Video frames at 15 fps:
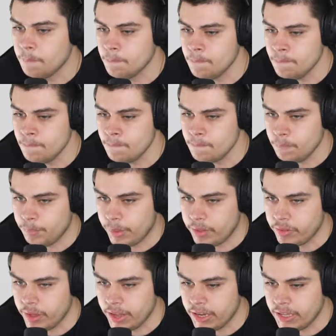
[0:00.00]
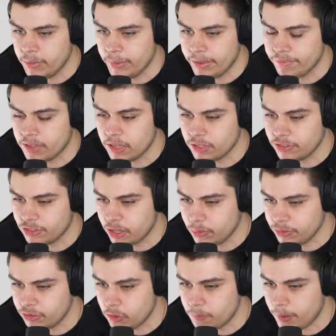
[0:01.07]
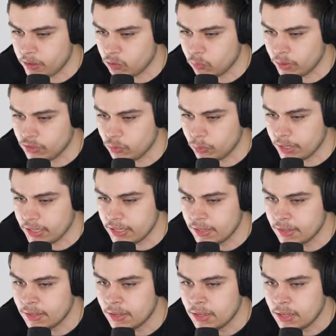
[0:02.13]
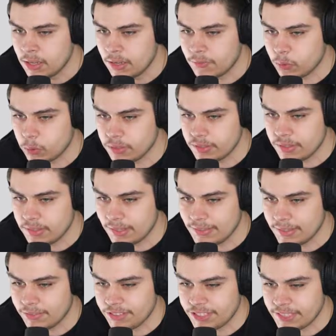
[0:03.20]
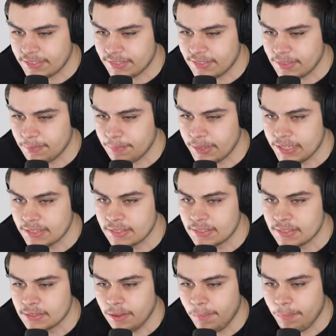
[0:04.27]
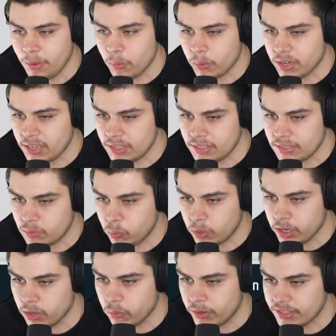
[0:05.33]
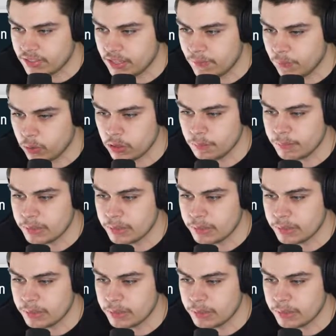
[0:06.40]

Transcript: Mmm, base 80. We have Gunk Shot, which is base 120. Of course, it does have a chance to miss, but we're gonna we're gonna risk it for